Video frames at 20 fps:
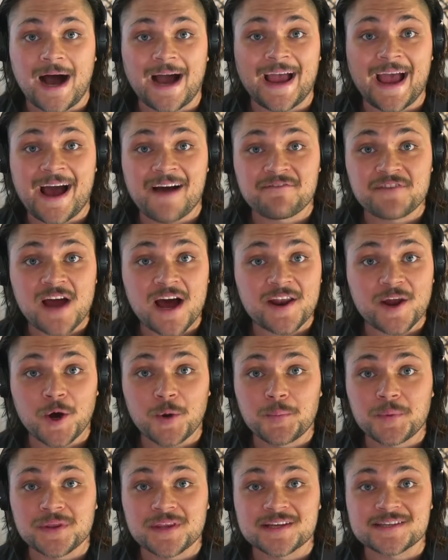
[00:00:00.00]
I have not
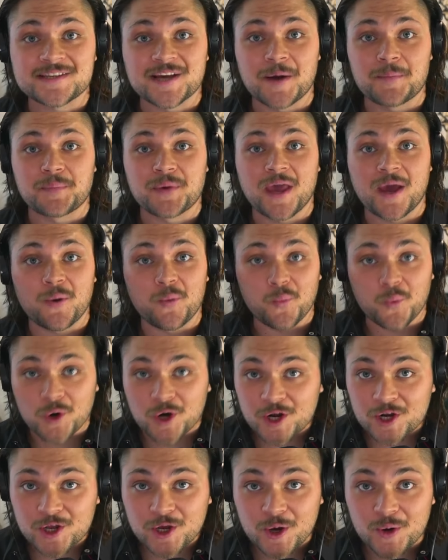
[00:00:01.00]
opened this up yet. We're
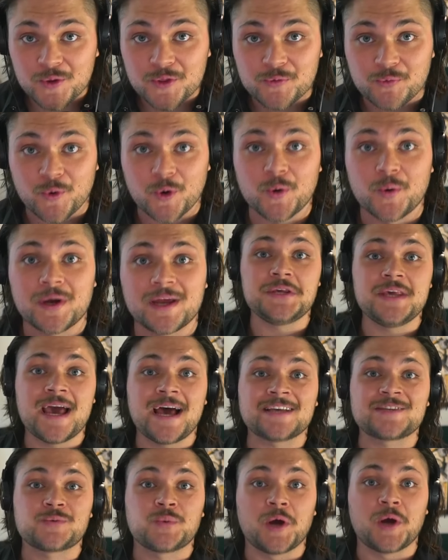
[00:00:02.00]
going to go through it.
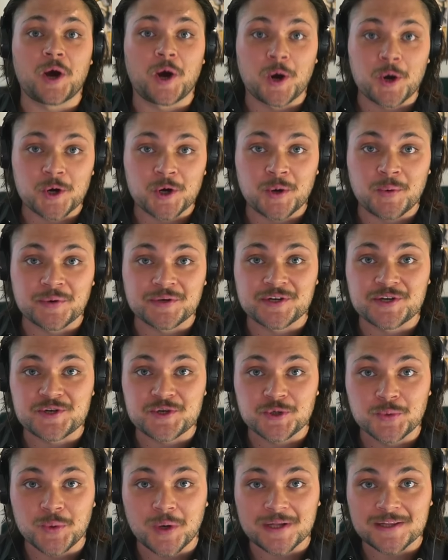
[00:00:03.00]
Yes, we are going to
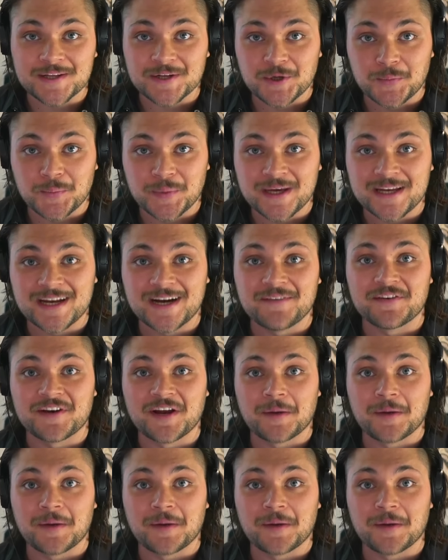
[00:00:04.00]
do a little bit of an